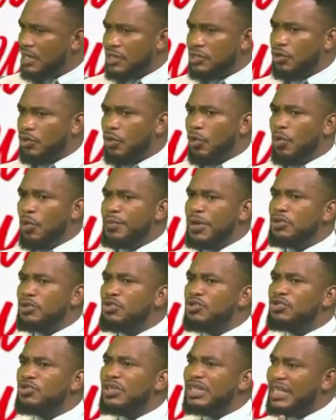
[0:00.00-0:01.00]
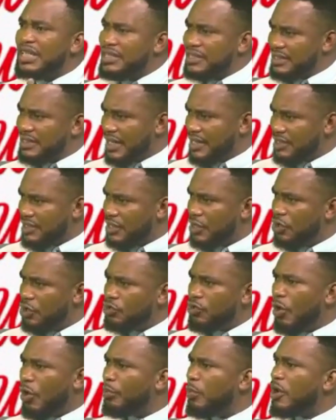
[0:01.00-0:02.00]
So, obi using incense,
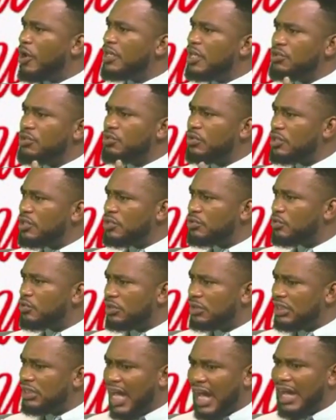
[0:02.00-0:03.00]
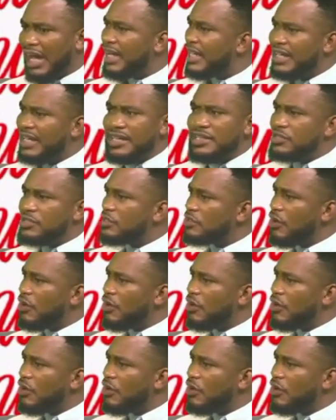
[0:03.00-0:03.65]
no boy, Jesus Christ, dear, is